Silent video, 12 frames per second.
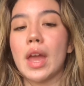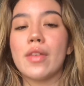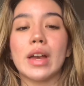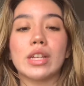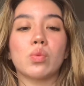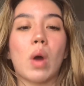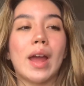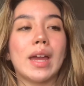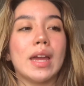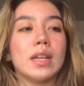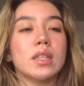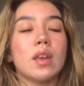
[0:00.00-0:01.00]
That's why
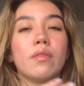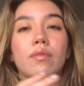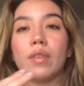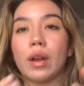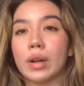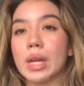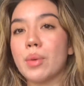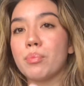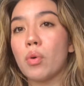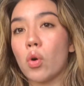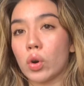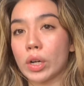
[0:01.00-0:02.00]
it's very
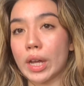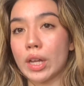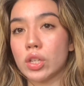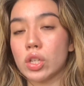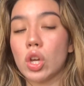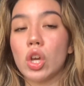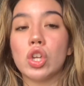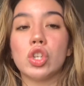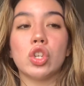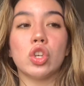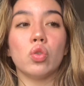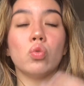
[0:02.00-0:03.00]
important
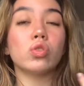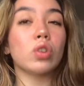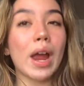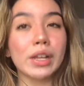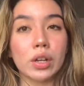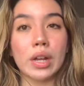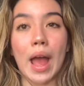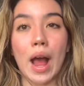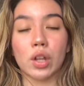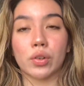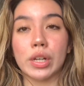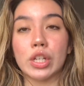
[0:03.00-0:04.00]
to track your
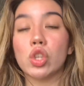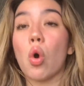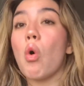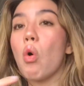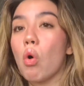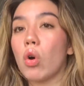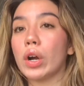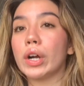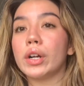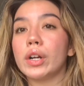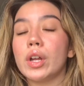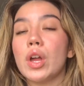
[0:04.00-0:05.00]
calories
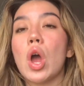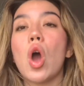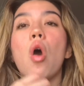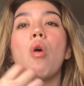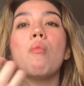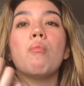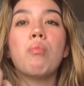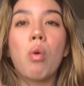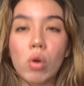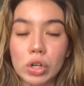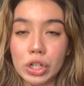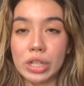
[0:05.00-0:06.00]
or
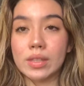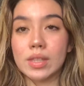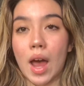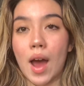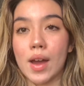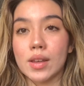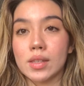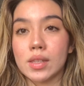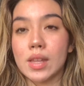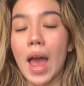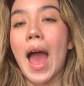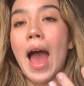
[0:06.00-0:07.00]
portion size
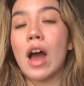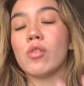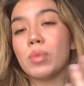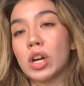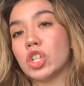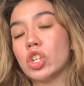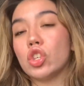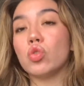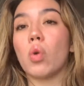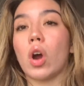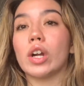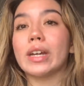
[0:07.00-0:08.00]
how much you
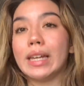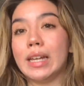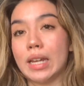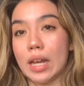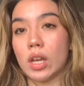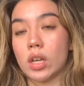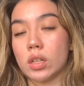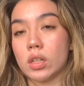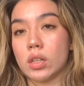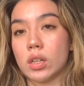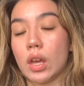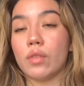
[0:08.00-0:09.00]
are eating
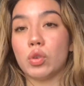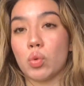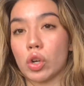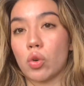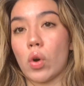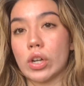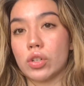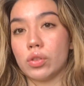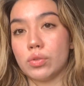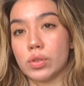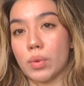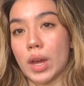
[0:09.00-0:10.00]
if you are going to
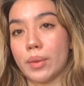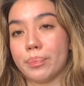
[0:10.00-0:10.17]
lose weight.